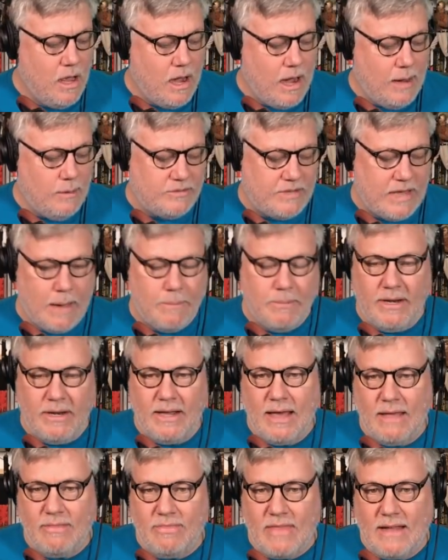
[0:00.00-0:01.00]
I was happy to
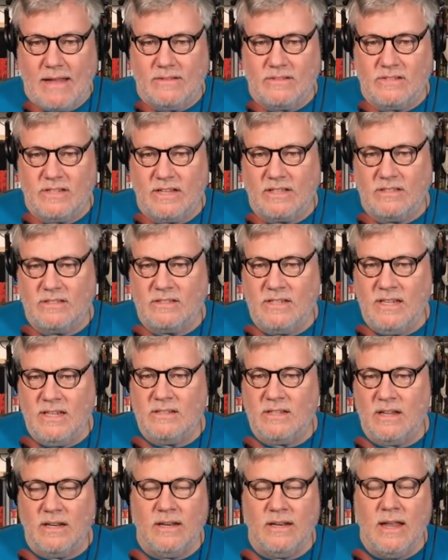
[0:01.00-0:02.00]
get that sixth
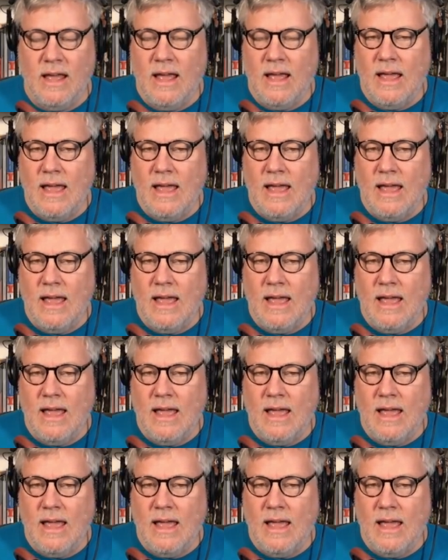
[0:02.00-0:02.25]
season,